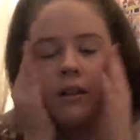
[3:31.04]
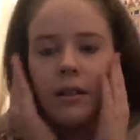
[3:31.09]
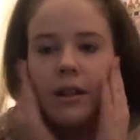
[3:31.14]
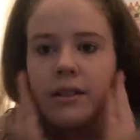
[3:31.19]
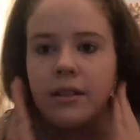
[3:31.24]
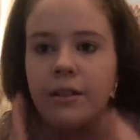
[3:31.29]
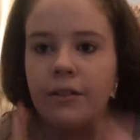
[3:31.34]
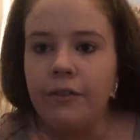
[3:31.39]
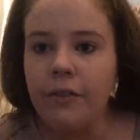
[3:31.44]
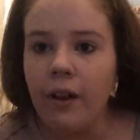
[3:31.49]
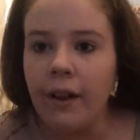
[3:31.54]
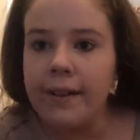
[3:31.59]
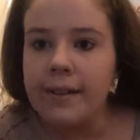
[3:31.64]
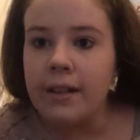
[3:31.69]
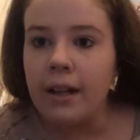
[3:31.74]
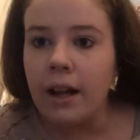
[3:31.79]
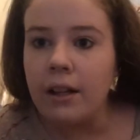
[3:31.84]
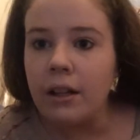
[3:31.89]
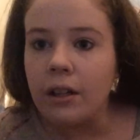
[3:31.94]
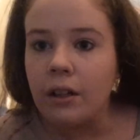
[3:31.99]
That's the
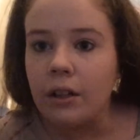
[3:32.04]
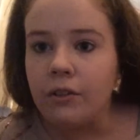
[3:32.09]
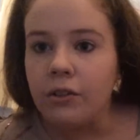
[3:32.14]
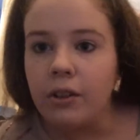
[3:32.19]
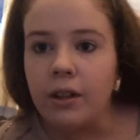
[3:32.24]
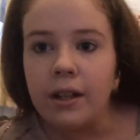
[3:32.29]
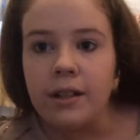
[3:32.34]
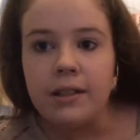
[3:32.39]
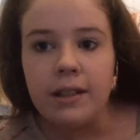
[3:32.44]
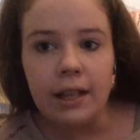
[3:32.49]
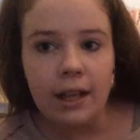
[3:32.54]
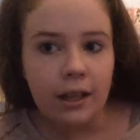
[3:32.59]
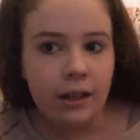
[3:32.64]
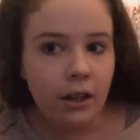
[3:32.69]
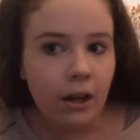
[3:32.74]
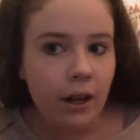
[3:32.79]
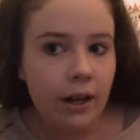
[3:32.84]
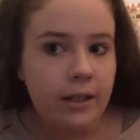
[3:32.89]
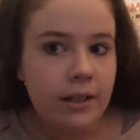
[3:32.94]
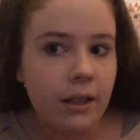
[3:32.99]
first layer. I don't know if you can see in the
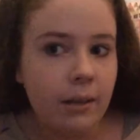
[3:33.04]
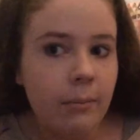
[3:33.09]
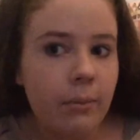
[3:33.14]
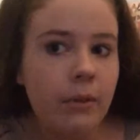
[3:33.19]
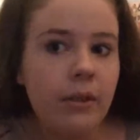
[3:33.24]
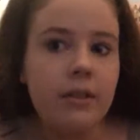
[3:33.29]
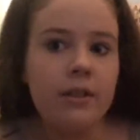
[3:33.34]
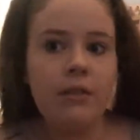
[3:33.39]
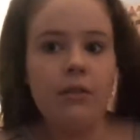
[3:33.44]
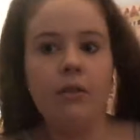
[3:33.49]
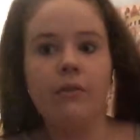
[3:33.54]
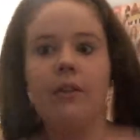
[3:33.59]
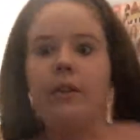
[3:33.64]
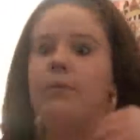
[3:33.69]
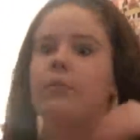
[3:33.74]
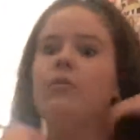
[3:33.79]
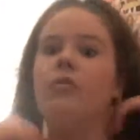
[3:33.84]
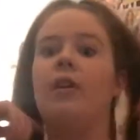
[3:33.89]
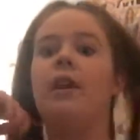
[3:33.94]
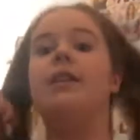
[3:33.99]
lighting because it's not the
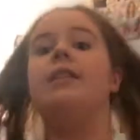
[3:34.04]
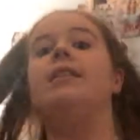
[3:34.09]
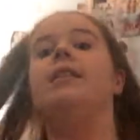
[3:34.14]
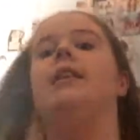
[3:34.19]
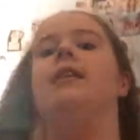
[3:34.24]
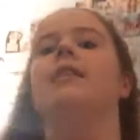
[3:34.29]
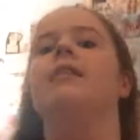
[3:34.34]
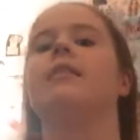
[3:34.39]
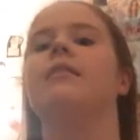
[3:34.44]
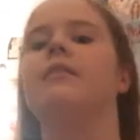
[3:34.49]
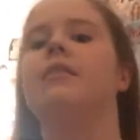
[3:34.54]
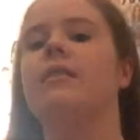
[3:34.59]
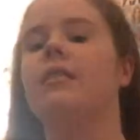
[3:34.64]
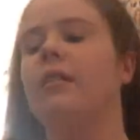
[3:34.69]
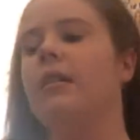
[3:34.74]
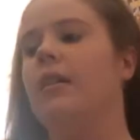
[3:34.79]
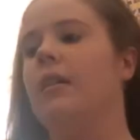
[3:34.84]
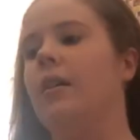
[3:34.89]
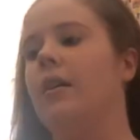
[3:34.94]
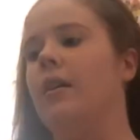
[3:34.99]
greatest,
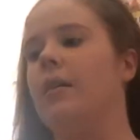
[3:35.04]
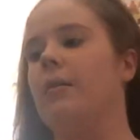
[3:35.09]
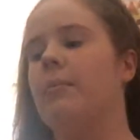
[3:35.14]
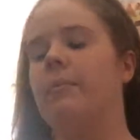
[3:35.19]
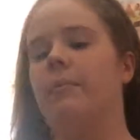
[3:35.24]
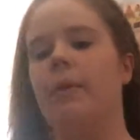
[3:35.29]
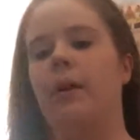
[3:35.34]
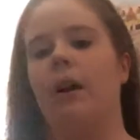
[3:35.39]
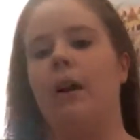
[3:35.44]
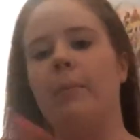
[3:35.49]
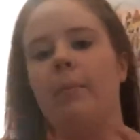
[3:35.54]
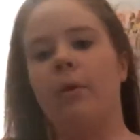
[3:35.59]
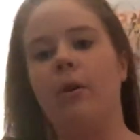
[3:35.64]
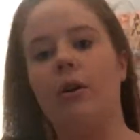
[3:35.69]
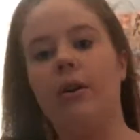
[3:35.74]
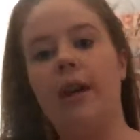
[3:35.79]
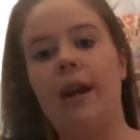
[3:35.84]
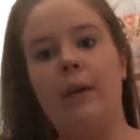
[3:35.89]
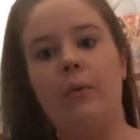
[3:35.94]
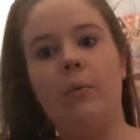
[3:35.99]
but I put
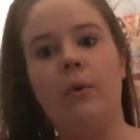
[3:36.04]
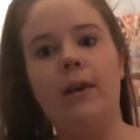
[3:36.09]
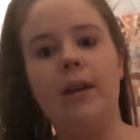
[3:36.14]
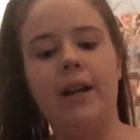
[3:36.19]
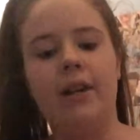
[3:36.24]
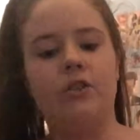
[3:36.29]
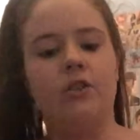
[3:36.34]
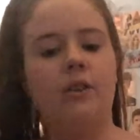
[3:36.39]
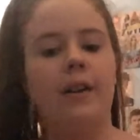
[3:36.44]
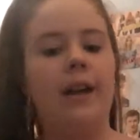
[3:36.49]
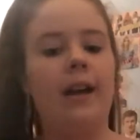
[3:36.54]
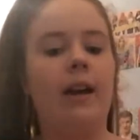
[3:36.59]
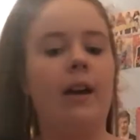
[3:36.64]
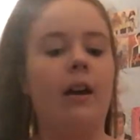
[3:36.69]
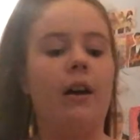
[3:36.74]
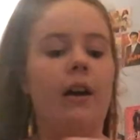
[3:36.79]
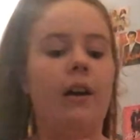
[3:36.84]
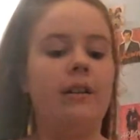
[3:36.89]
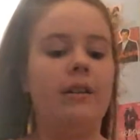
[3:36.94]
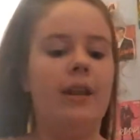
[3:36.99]
on 1 extra
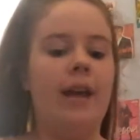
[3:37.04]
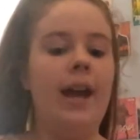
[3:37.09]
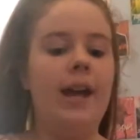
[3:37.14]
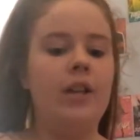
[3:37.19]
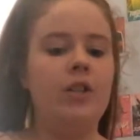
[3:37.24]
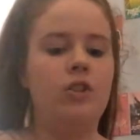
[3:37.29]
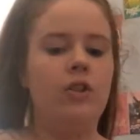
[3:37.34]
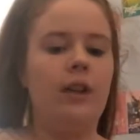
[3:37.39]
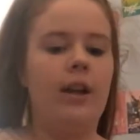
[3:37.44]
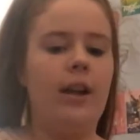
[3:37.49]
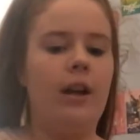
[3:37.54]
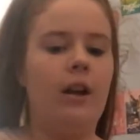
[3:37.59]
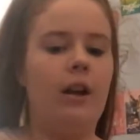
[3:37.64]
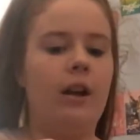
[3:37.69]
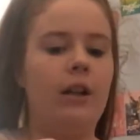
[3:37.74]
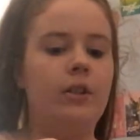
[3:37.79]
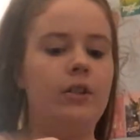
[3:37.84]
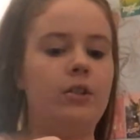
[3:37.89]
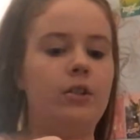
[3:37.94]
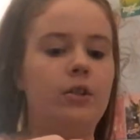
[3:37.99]
layer, and the extra layer
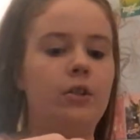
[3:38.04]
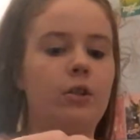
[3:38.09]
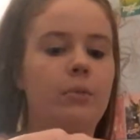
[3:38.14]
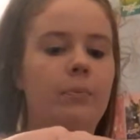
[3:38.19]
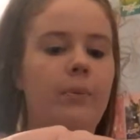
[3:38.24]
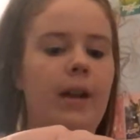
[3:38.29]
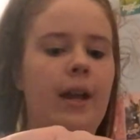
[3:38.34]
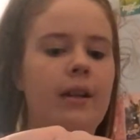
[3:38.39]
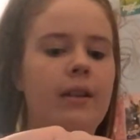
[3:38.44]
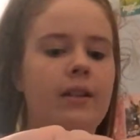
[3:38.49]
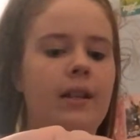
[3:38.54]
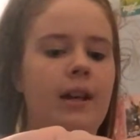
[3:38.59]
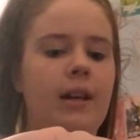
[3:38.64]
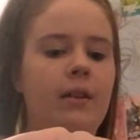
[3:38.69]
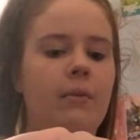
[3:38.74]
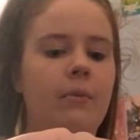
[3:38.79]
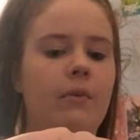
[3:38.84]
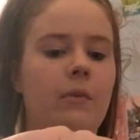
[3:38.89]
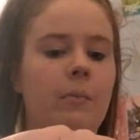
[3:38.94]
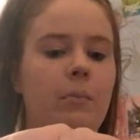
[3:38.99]
I do blend
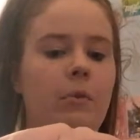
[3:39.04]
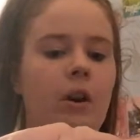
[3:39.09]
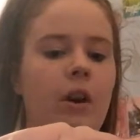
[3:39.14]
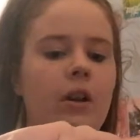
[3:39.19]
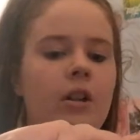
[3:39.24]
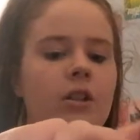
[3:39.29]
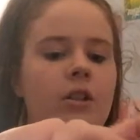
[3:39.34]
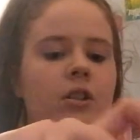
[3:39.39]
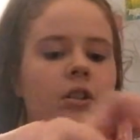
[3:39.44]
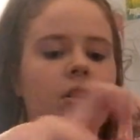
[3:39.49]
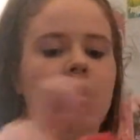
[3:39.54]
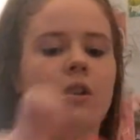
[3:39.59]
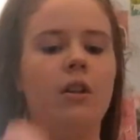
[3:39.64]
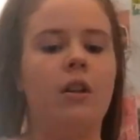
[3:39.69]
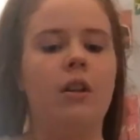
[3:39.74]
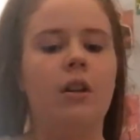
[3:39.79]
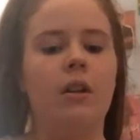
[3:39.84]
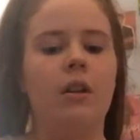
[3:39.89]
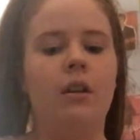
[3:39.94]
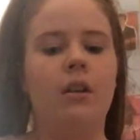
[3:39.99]
in with a brush,
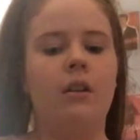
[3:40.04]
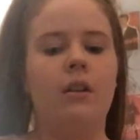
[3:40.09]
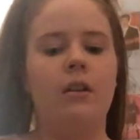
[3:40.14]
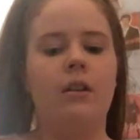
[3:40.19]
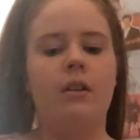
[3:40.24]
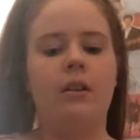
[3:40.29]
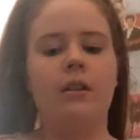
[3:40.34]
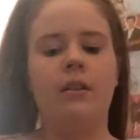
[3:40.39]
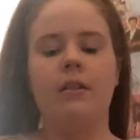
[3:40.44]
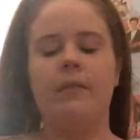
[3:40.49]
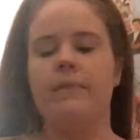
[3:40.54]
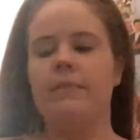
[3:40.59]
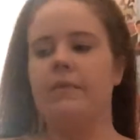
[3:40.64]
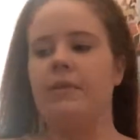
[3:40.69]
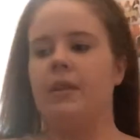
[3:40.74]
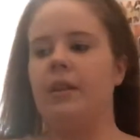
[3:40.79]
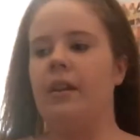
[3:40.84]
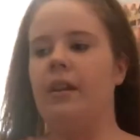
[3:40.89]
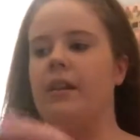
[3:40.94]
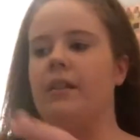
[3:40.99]

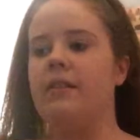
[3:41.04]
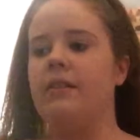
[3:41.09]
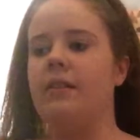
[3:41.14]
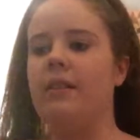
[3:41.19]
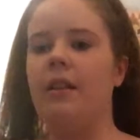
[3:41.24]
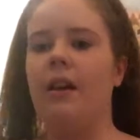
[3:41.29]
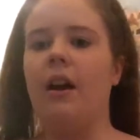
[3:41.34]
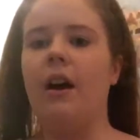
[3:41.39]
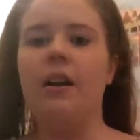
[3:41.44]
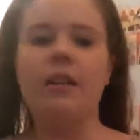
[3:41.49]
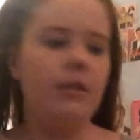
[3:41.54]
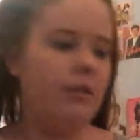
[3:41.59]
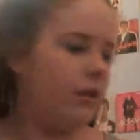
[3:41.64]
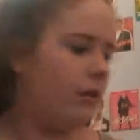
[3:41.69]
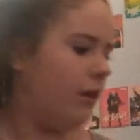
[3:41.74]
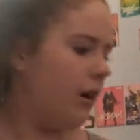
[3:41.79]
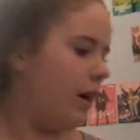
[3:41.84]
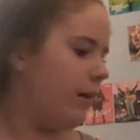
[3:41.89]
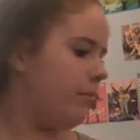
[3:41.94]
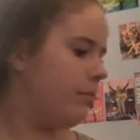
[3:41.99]
because I don't
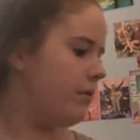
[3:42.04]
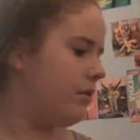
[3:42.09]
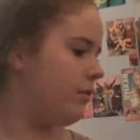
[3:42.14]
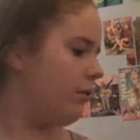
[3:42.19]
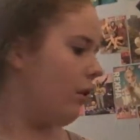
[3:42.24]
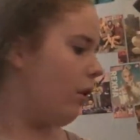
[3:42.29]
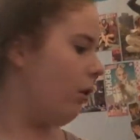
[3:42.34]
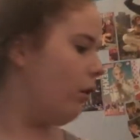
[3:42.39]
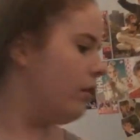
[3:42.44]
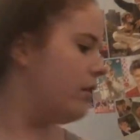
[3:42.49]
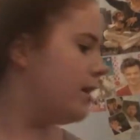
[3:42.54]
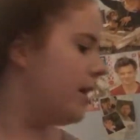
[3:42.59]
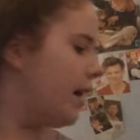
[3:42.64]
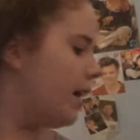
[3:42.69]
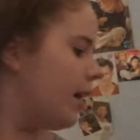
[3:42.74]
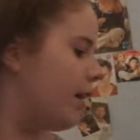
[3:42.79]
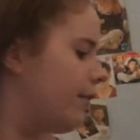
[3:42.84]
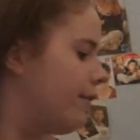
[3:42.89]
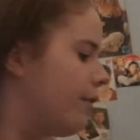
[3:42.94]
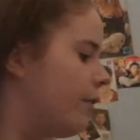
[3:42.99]
know, I'm just odd,
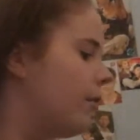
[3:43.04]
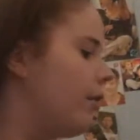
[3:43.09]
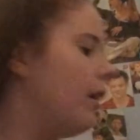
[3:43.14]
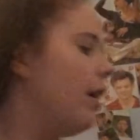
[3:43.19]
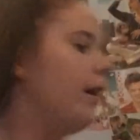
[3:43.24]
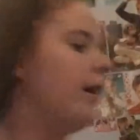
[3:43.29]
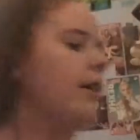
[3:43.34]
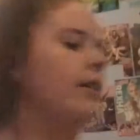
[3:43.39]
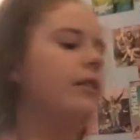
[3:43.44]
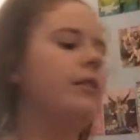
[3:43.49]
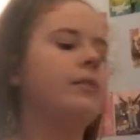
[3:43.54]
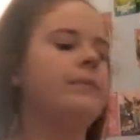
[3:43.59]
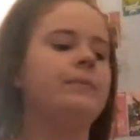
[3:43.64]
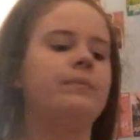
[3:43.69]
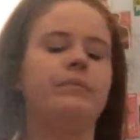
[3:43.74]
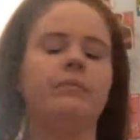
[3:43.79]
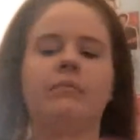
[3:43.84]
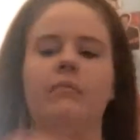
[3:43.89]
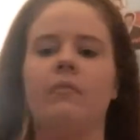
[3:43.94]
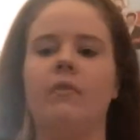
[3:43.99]
and I feel like
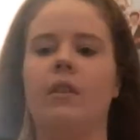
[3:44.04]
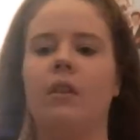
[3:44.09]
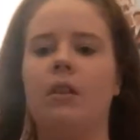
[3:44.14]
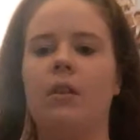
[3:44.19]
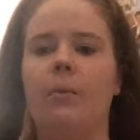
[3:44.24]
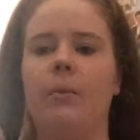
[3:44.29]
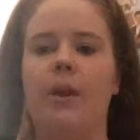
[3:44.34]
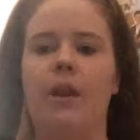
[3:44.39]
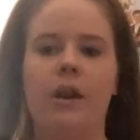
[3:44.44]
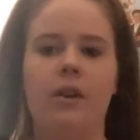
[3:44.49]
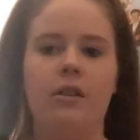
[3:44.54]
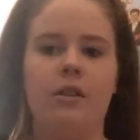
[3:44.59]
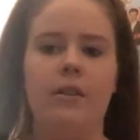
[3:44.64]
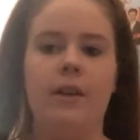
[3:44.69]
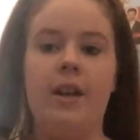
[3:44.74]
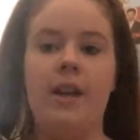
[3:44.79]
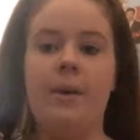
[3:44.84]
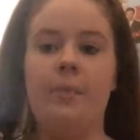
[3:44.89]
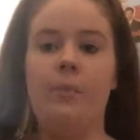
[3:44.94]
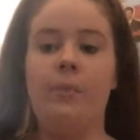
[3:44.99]
the way I do
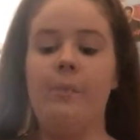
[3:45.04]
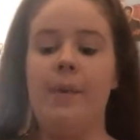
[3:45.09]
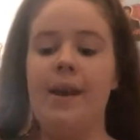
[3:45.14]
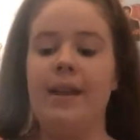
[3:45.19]
it,